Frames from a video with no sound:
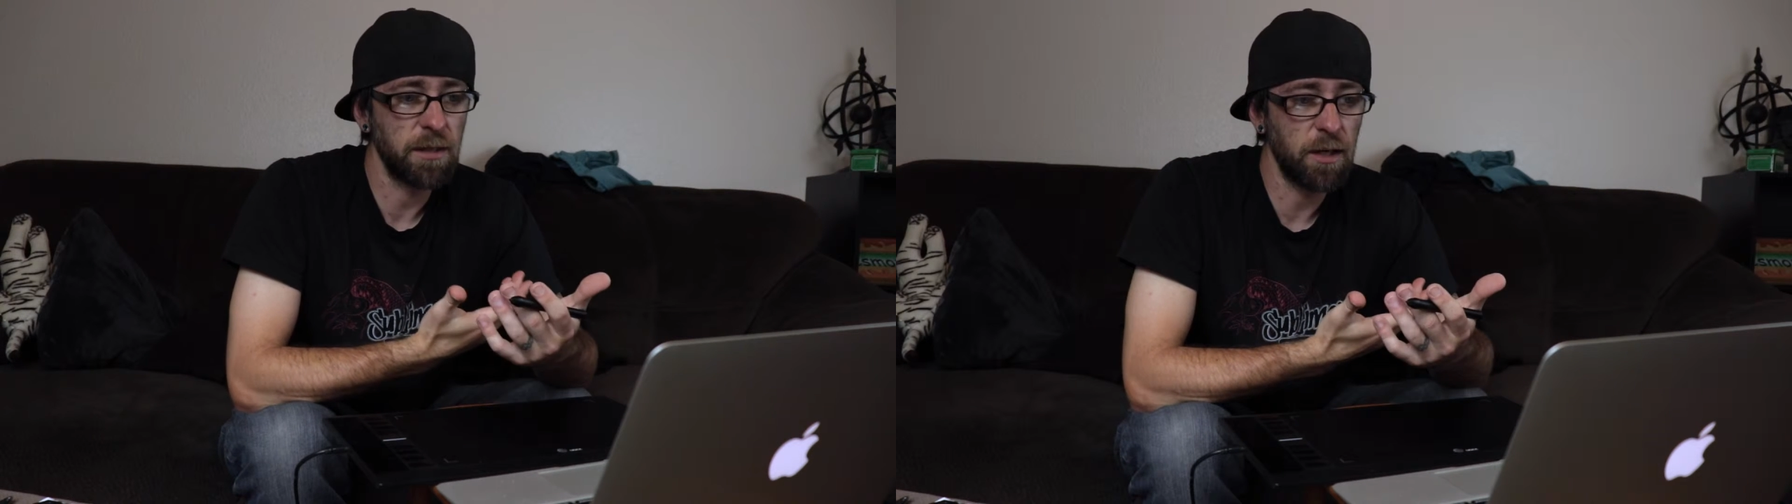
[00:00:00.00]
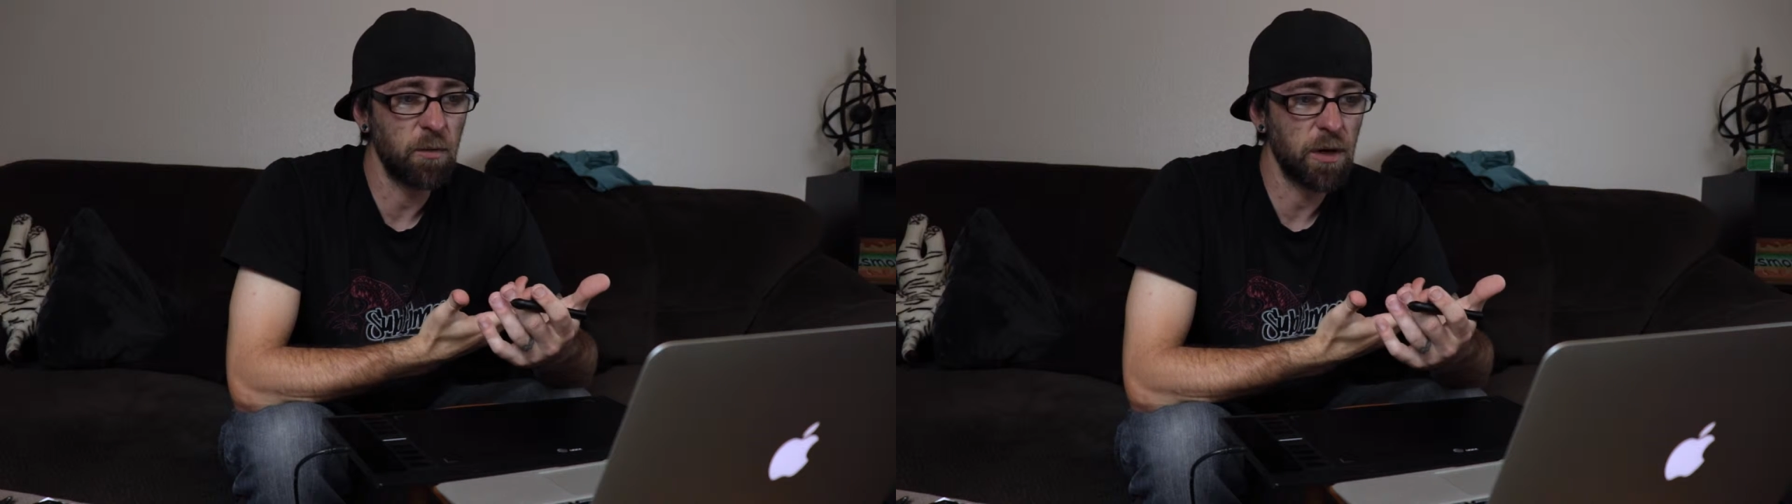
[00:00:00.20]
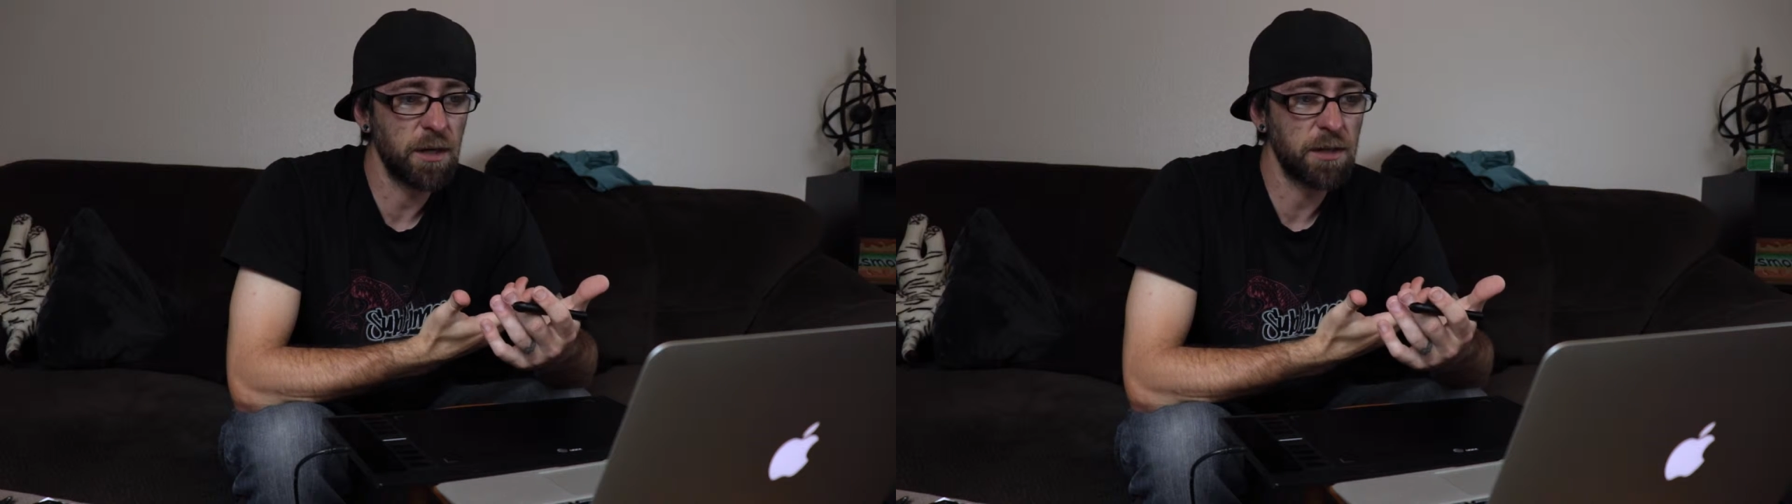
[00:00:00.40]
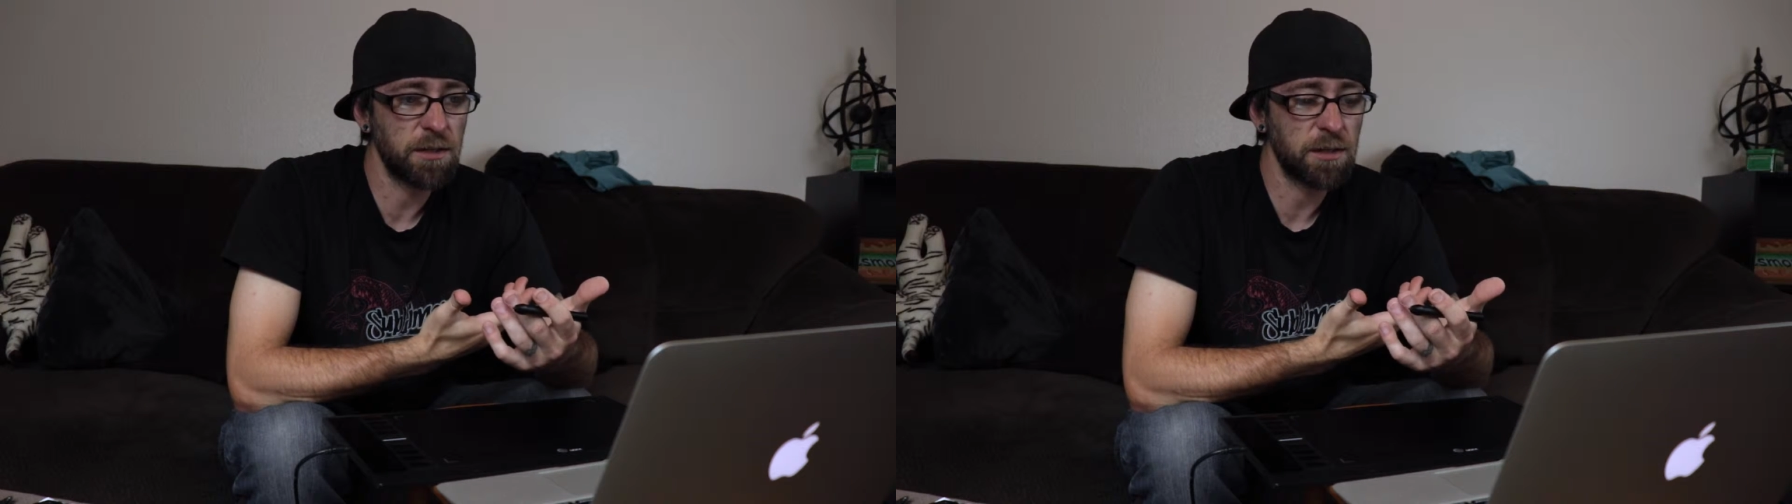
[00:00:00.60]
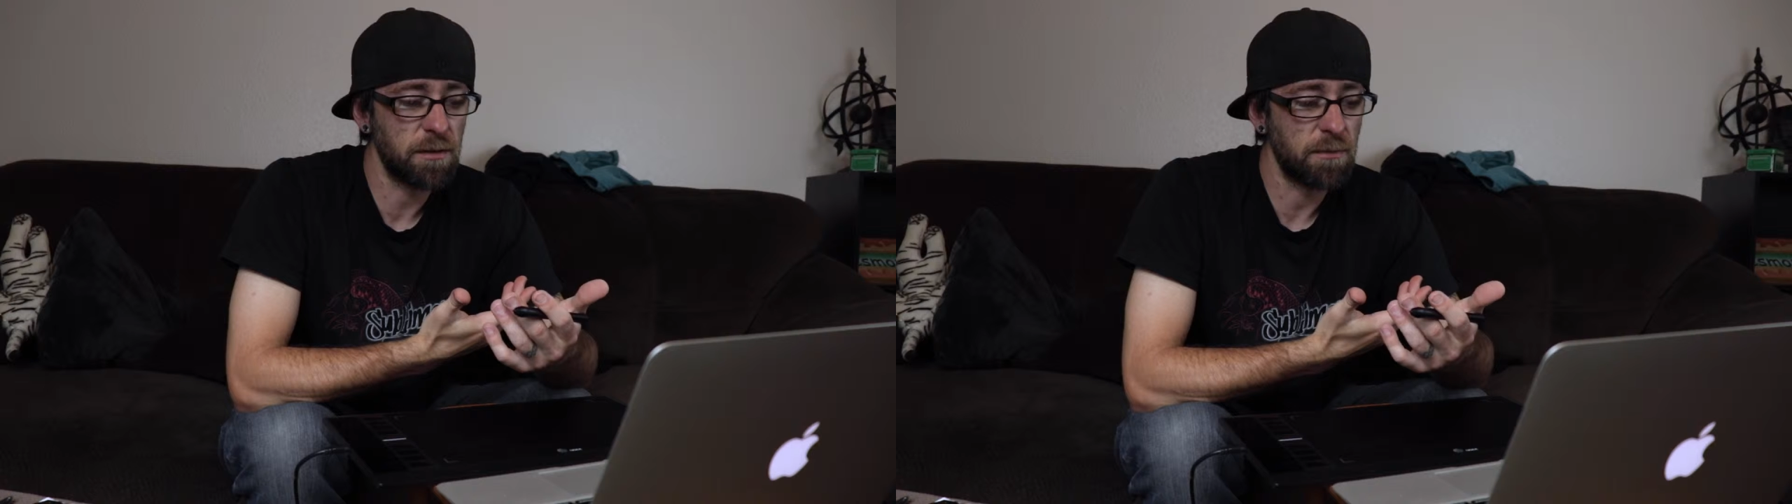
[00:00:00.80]
It
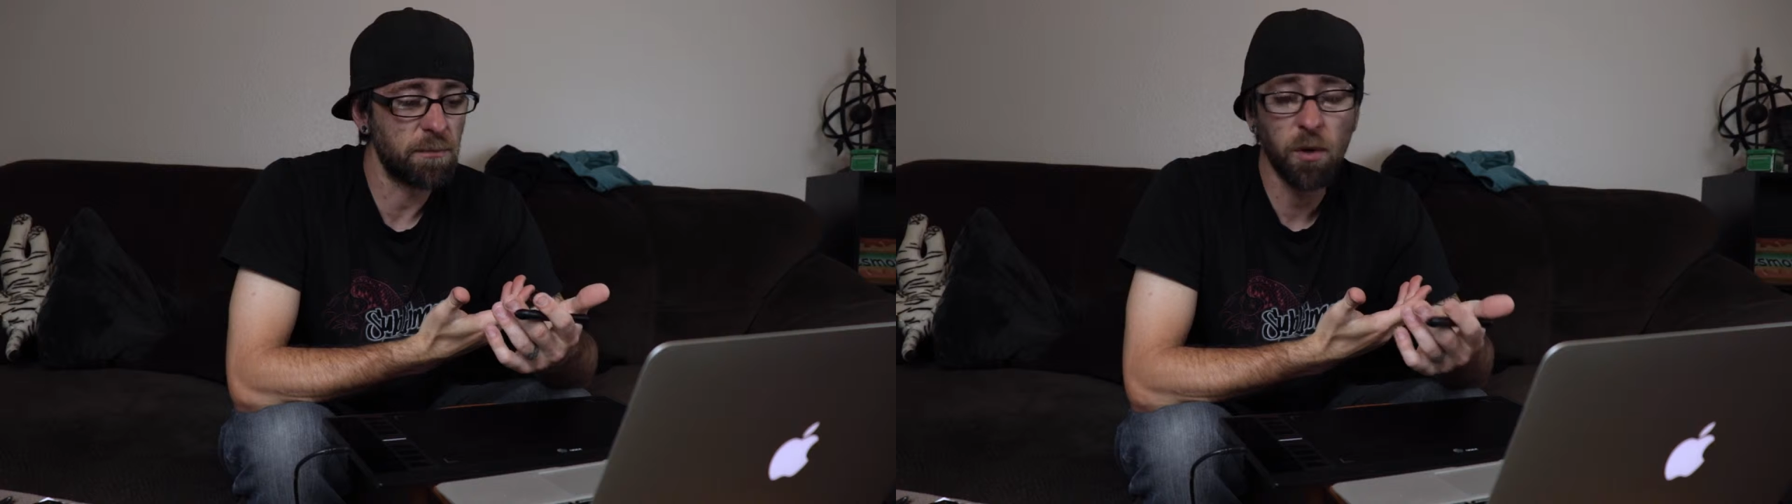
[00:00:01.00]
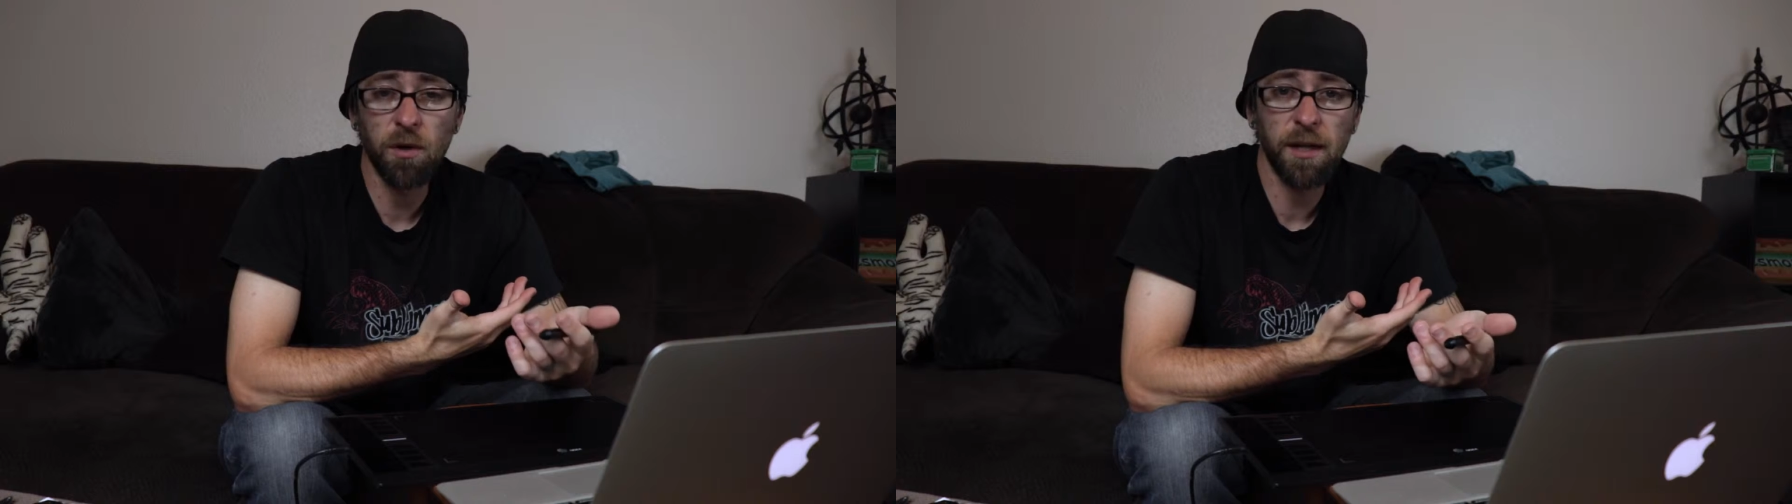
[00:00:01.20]
was more or